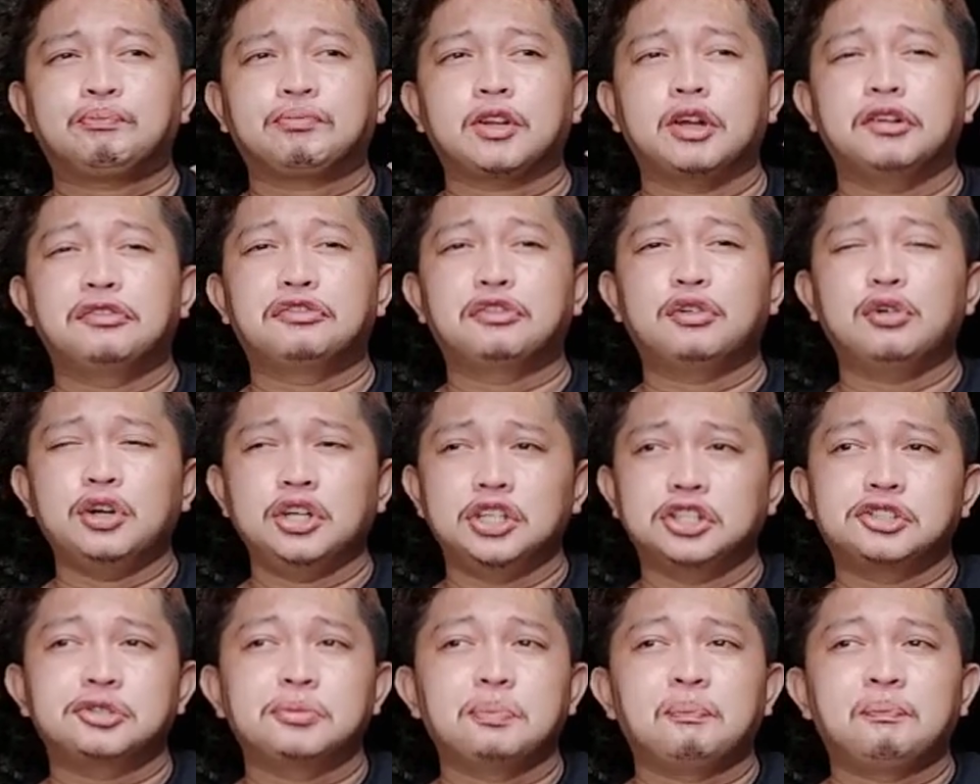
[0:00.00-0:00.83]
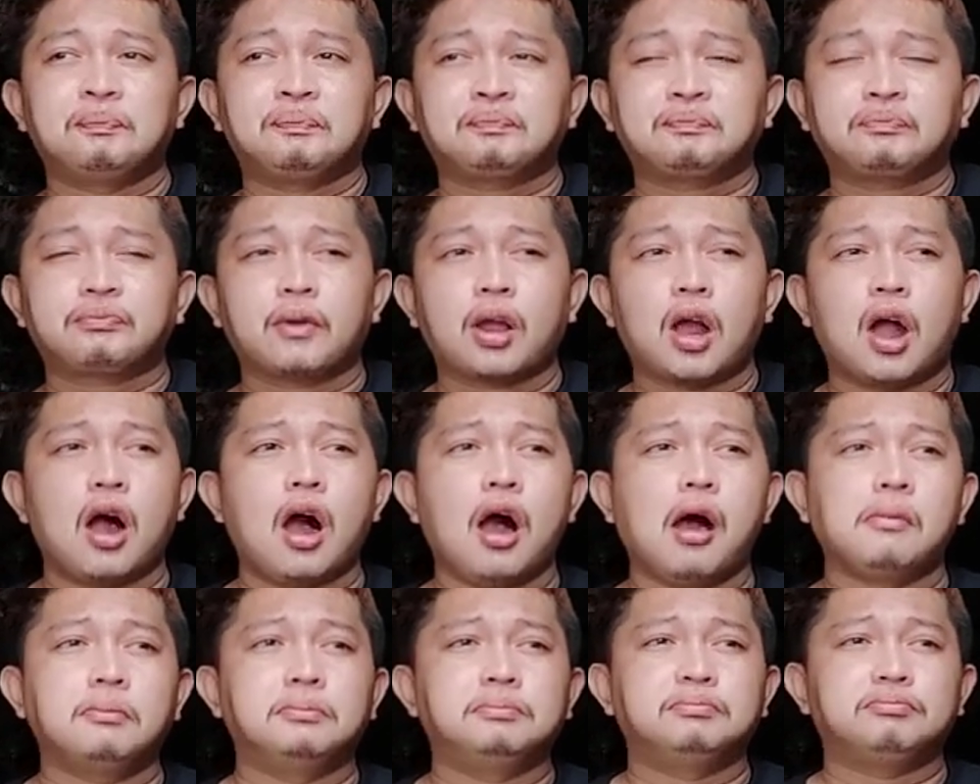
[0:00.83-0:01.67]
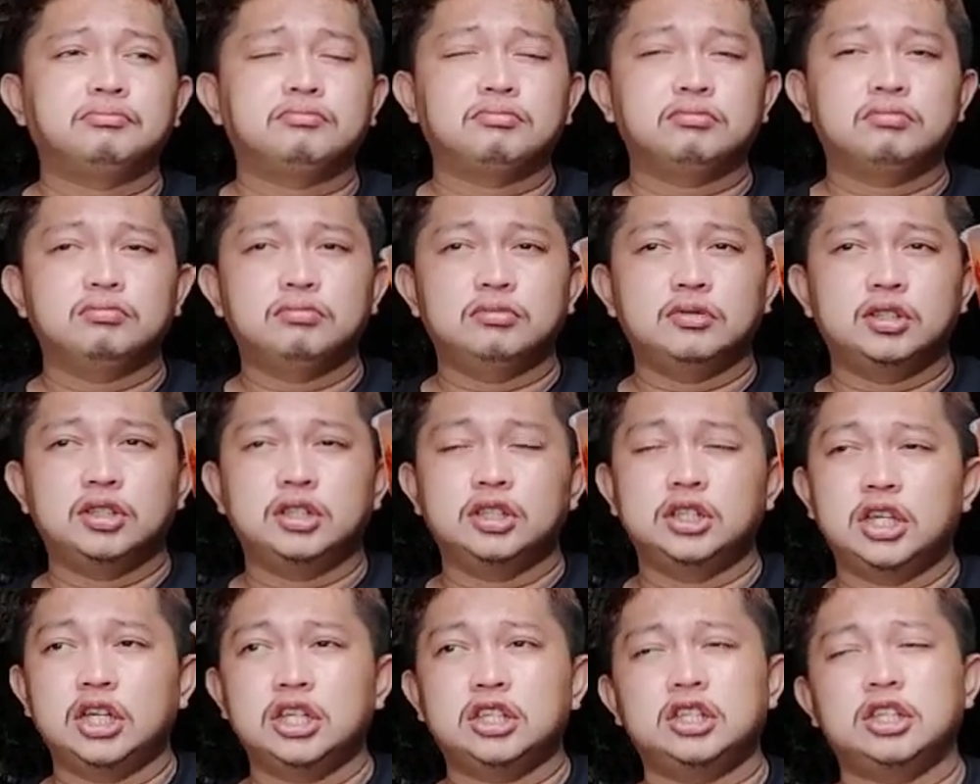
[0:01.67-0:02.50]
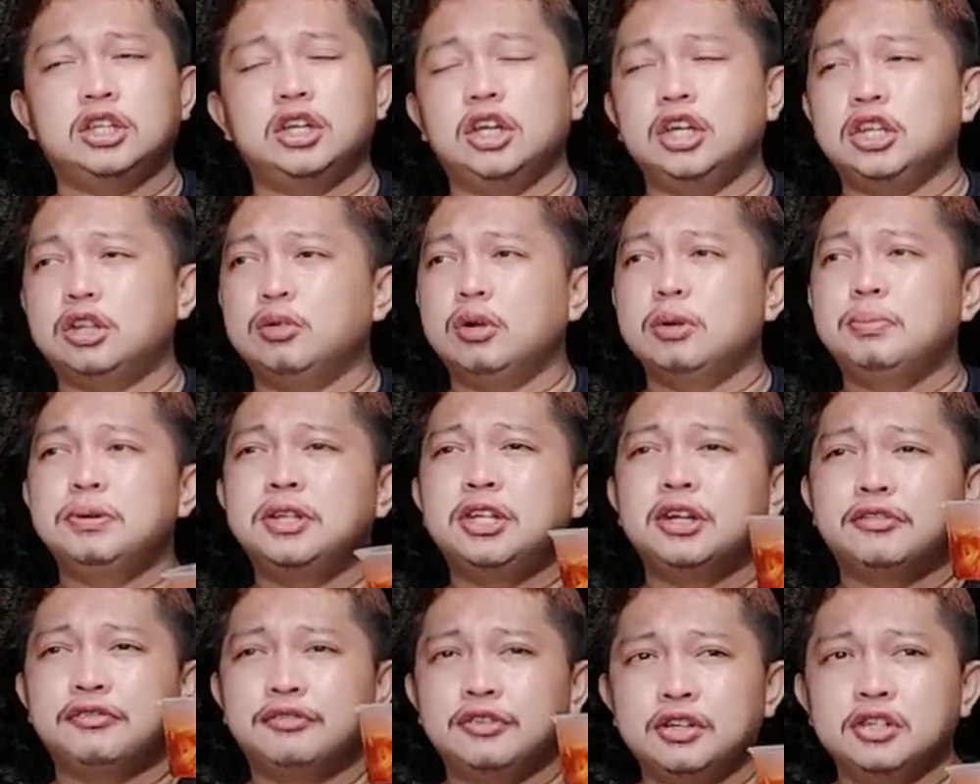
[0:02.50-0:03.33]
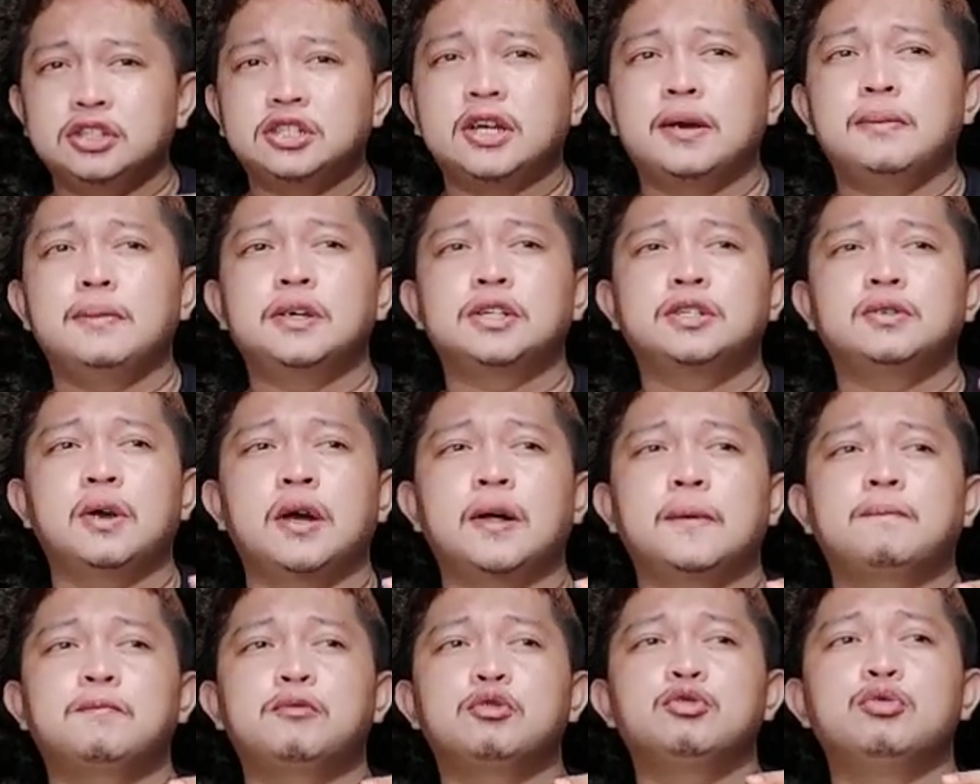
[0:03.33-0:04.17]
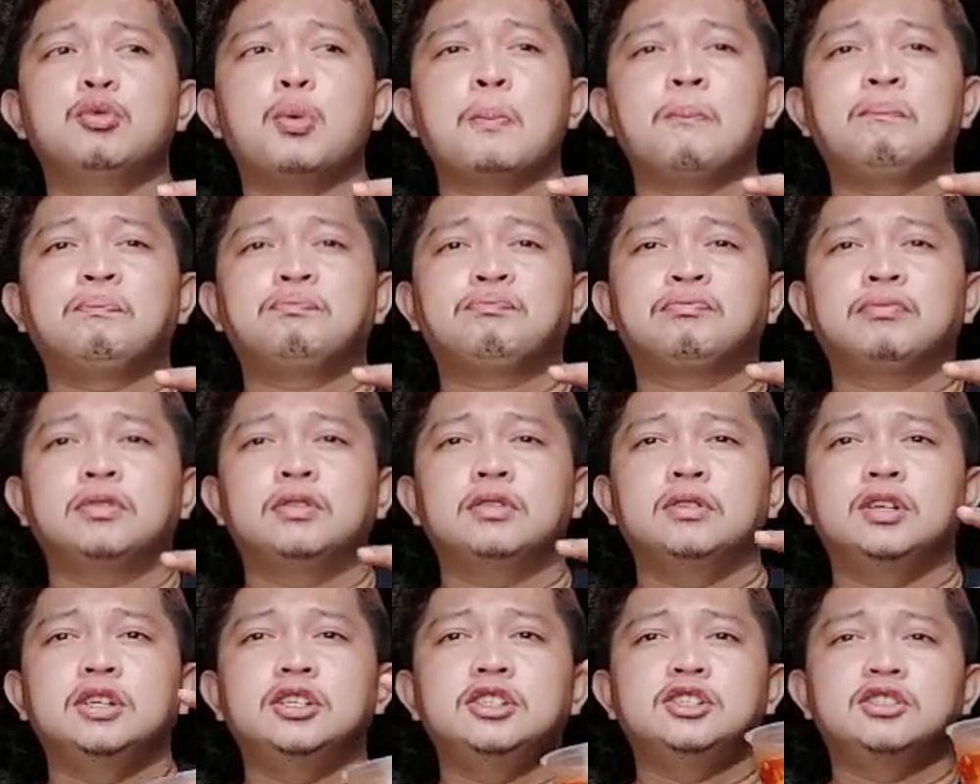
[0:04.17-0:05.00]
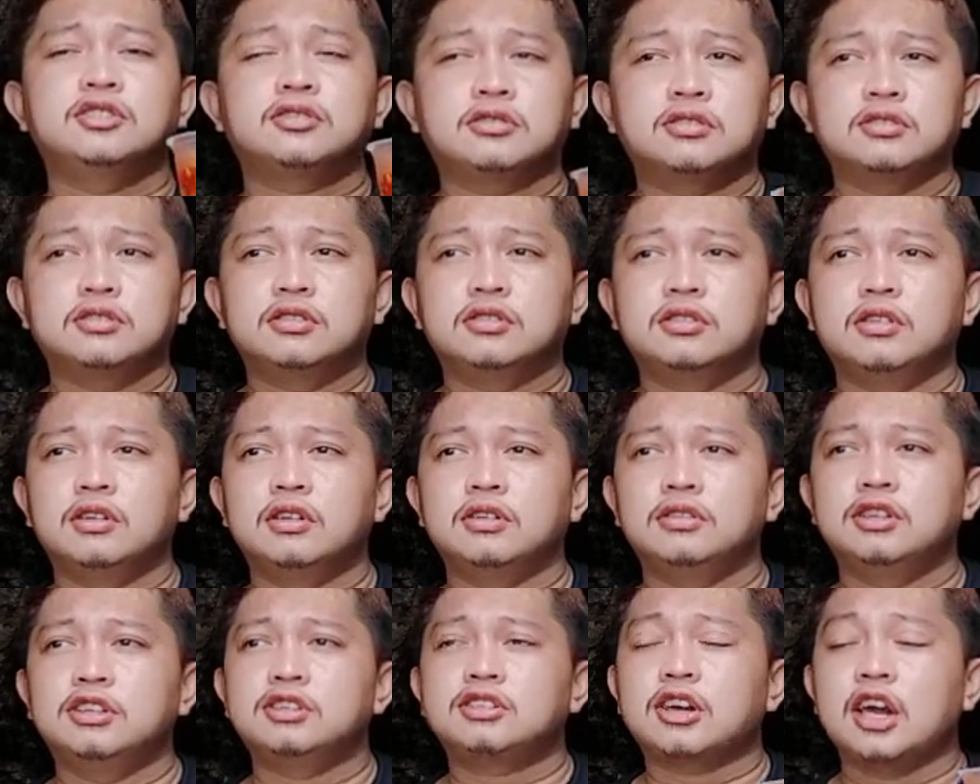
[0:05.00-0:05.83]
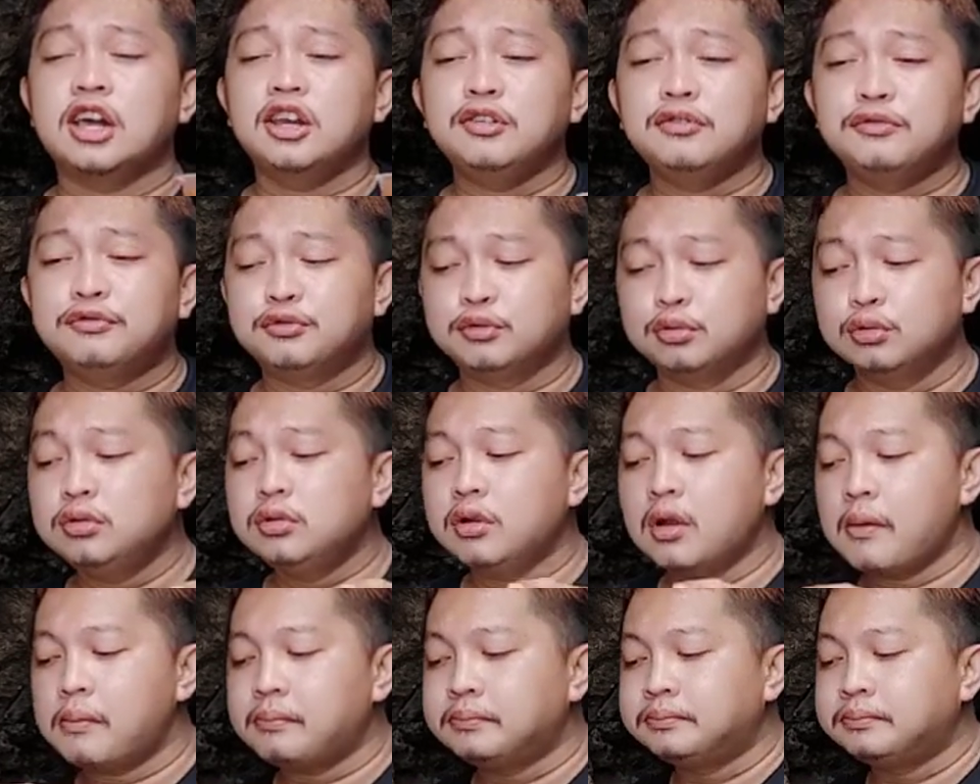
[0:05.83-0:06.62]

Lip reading: Of course, it will be their first time as well to taste this kind of food.